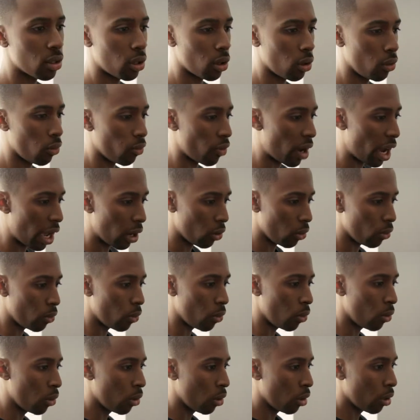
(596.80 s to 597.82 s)
you know,
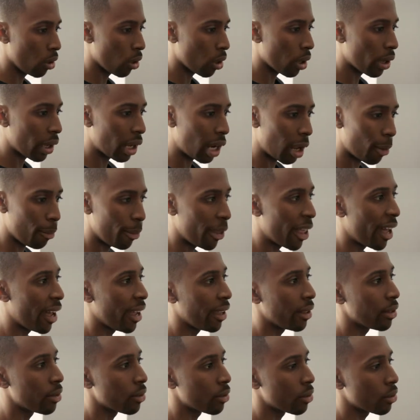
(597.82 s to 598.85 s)
vinyl, club
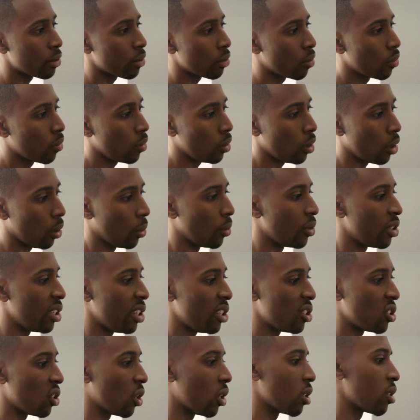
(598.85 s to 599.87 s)
nights, you know,
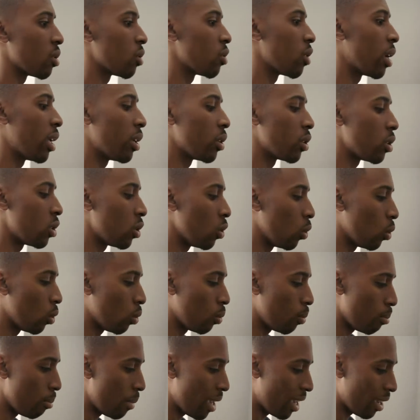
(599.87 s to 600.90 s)
t-shirts. I'm trying to
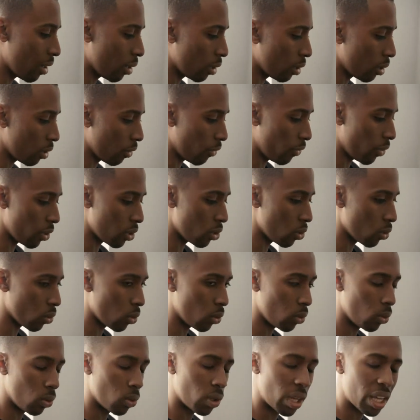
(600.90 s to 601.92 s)
still make the
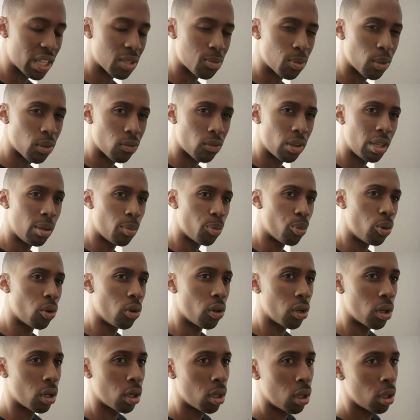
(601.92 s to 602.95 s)
physical aspect really
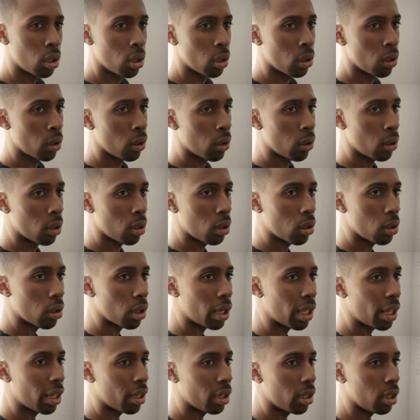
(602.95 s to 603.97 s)
important.
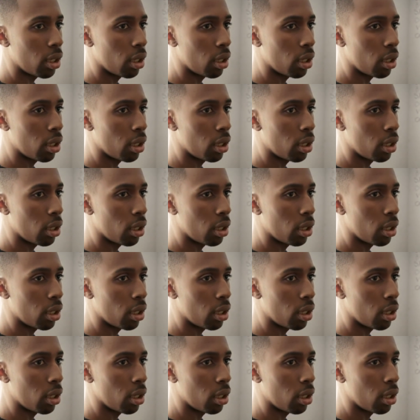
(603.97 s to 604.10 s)
Like,